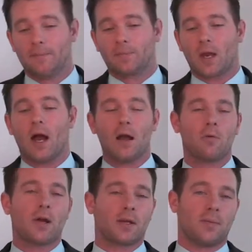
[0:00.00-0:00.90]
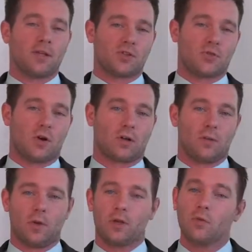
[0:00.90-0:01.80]
I recommend strongly
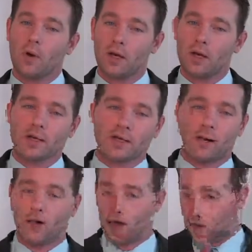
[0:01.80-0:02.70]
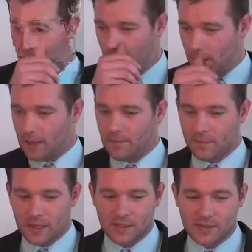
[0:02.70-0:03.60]
when you run into someone who
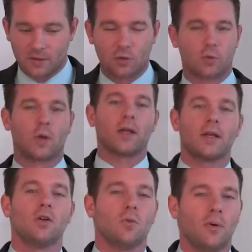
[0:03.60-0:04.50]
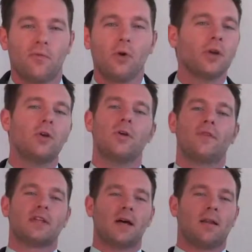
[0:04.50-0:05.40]
is grilling you before you even
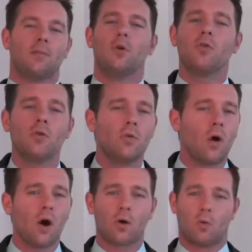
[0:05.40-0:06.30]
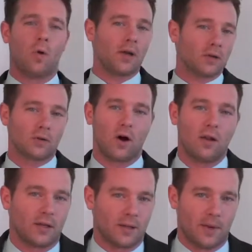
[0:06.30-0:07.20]
tell them who you are or what you're
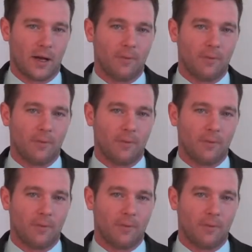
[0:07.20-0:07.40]
calling about,